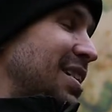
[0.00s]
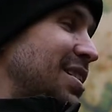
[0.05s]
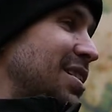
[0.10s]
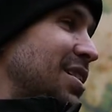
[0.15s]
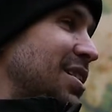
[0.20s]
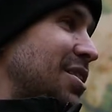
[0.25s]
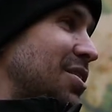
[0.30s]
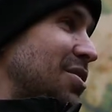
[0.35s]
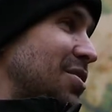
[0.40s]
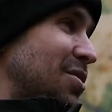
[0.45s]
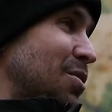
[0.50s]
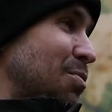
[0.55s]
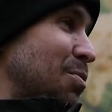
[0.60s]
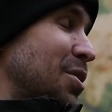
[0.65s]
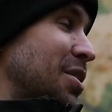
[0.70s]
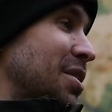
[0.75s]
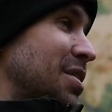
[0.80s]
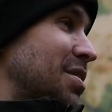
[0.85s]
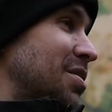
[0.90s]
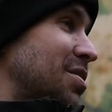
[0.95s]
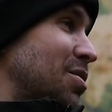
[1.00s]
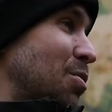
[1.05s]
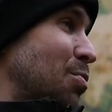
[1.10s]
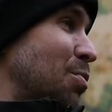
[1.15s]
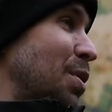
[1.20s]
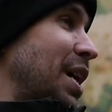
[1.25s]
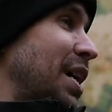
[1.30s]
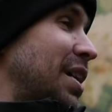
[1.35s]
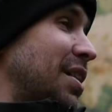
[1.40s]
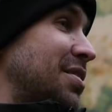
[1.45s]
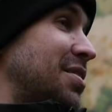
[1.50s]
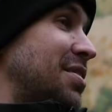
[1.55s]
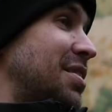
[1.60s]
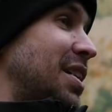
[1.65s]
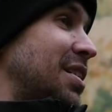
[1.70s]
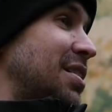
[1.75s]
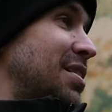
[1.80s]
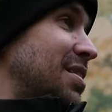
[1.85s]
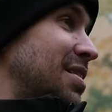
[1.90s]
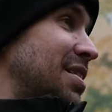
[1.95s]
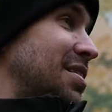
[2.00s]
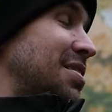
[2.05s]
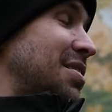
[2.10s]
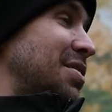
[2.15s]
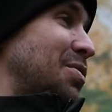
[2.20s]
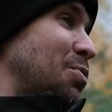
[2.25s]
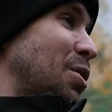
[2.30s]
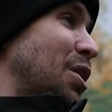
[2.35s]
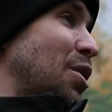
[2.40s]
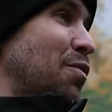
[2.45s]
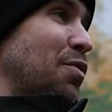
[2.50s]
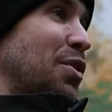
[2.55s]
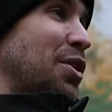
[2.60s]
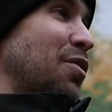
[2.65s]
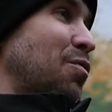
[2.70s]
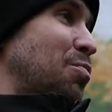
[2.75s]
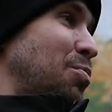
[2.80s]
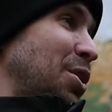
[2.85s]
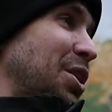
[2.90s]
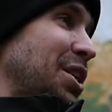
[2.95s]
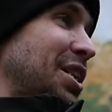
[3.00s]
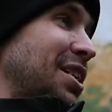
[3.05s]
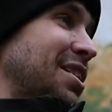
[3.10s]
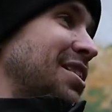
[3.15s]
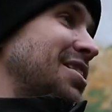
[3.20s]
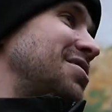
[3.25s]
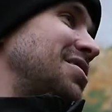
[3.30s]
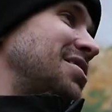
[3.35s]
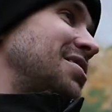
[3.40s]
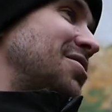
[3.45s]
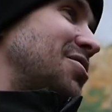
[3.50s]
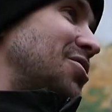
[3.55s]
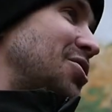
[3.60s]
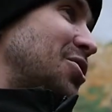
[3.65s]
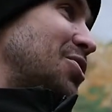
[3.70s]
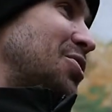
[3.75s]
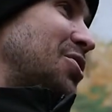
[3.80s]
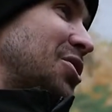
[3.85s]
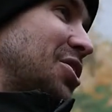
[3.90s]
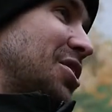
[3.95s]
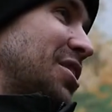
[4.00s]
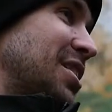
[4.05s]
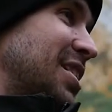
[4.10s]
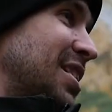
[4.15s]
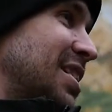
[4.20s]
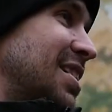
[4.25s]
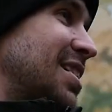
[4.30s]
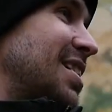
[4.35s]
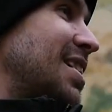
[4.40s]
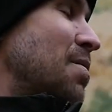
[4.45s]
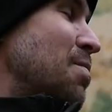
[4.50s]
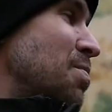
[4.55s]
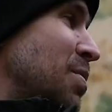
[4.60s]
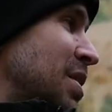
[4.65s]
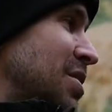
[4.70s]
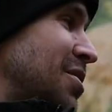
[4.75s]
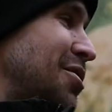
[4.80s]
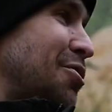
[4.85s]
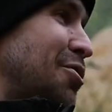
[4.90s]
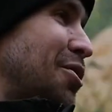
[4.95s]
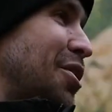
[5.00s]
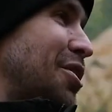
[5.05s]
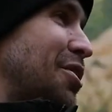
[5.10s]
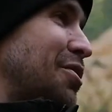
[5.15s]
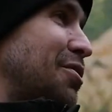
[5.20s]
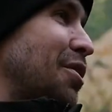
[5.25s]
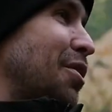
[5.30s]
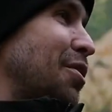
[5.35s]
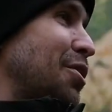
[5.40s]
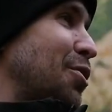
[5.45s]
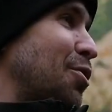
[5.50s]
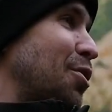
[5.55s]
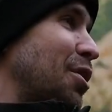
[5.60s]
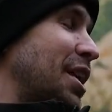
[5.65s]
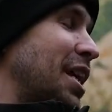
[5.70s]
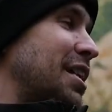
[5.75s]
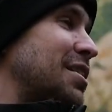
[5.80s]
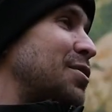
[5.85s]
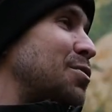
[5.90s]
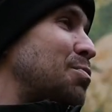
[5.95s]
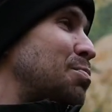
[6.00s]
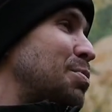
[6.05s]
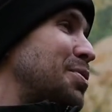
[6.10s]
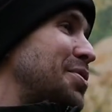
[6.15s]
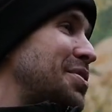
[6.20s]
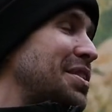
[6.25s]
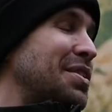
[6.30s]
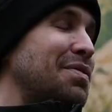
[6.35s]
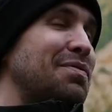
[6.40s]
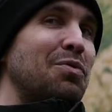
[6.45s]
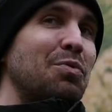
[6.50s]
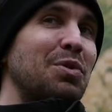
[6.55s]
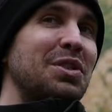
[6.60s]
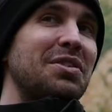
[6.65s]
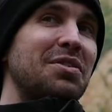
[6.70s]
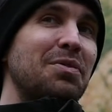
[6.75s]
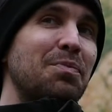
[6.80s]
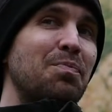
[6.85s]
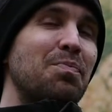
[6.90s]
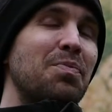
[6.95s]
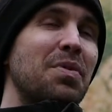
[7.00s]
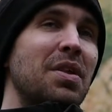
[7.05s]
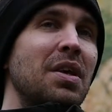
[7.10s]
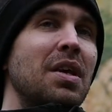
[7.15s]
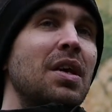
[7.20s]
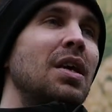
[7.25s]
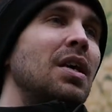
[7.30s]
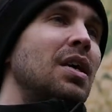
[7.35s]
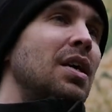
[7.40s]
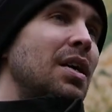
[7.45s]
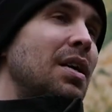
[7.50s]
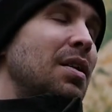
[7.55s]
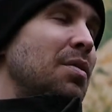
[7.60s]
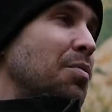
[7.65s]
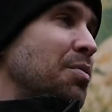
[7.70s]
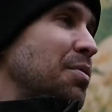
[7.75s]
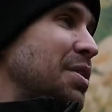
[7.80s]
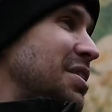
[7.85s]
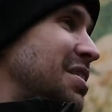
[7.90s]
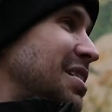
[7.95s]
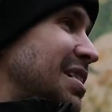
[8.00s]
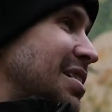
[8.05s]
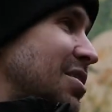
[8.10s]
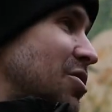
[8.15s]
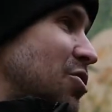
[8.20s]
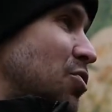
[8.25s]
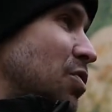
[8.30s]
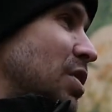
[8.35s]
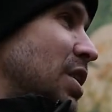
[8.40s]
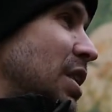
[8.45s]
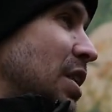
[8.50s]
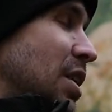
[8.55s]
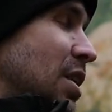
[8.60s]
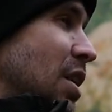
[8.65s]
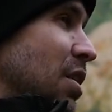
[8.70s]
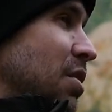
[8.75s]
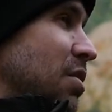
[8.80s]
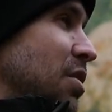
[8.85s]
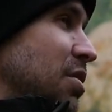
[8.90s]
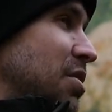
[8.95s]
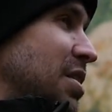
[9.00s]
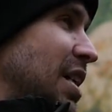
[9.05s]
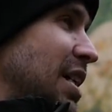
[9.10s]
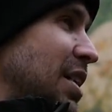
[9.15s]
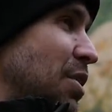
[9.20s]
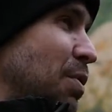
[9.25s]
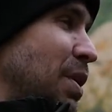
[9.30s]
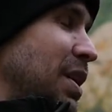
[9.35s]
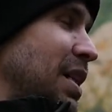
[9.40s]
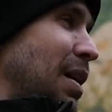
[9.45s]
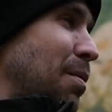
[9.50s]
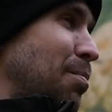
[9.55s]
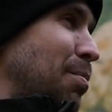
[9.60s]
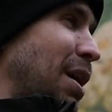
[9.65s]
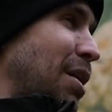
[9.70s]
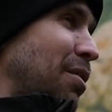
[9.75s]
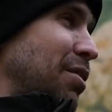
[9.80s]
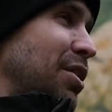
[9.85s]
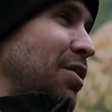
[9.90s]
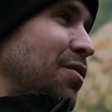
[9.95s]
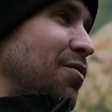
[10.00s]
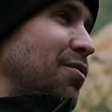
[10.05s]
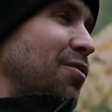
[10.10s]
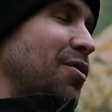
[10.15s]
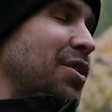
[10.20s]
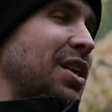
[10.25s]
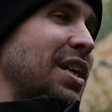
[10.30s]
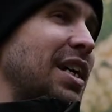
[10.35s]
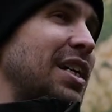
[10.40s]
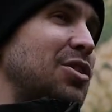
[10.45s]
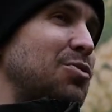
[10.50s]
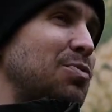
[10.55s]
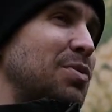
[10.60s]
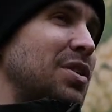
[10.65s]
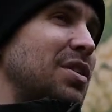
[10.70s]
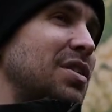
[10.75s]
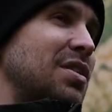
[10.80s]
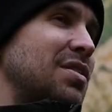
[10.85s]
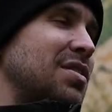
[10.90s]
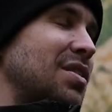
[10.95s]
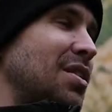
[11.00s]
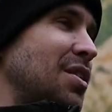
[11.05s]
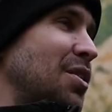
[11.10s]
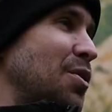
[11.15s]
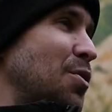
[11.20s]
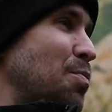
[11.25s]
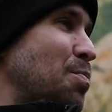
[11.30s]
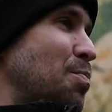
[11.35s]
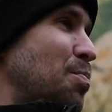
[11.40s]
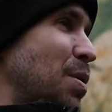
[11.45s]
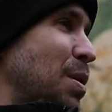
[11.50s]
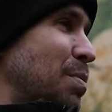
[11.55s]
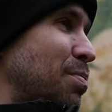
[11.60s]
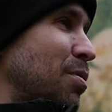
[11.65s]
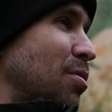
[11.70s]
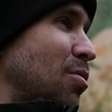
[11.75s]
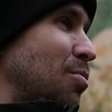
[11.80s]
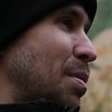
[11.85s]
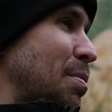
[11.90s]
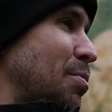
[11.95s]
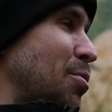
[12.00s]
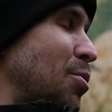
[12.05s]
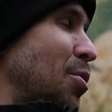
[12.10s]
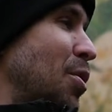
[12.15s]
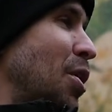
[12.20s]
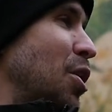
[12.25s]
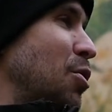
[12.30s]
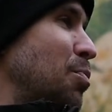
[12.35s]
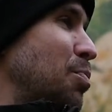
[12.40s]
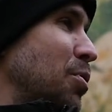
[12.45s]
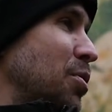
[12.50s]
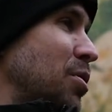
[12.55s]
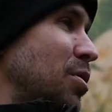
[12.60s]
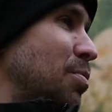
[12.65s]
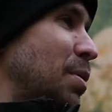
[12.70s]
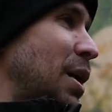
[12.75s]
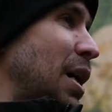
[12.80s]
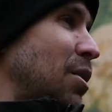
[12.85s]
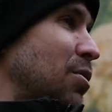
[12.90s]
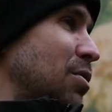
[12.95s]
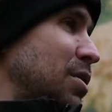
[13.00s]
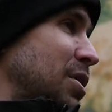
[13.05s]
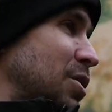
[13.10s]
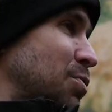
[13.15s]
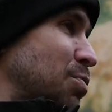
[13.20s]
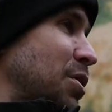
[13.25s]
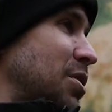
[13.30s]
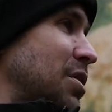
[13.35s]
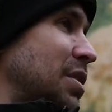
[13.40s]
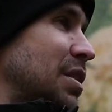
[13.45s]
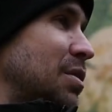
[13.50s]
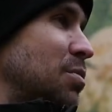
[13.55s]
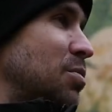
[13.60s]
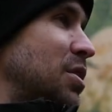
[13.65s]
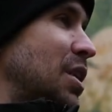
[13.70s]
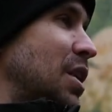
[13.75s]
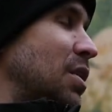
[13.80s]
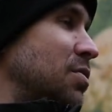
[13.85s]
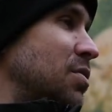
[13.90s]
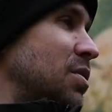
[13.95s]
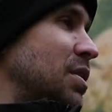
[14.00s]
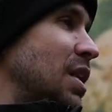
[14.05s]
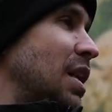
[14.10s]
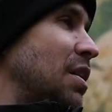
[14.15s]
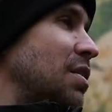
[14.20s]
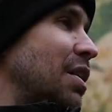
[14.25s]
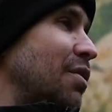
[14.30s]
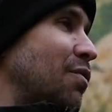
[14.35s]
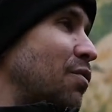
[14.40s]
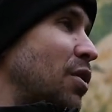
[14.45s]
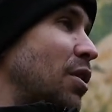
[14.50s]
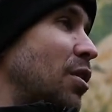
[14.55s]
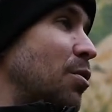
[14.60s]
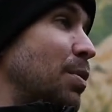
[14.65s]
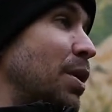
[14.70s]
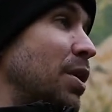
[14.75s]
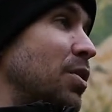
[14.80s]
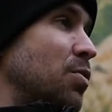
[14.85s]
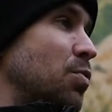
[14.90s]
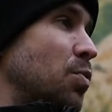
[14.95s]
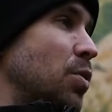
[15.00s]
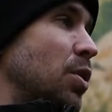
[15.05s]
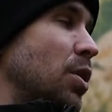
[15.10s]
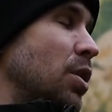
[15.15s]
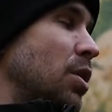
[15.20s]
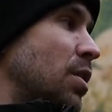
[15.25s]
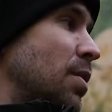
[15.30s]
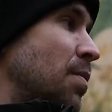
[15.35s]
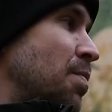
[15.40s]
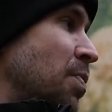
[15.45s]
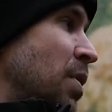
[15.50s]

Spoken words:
because someone somewhere has said this is worthy of being in this institution, so you're kind of going against perceived wisdom. When it's in the street, you take away that barrier for engagement, so people are a bit more open about expressing themselves and how they feel about the work.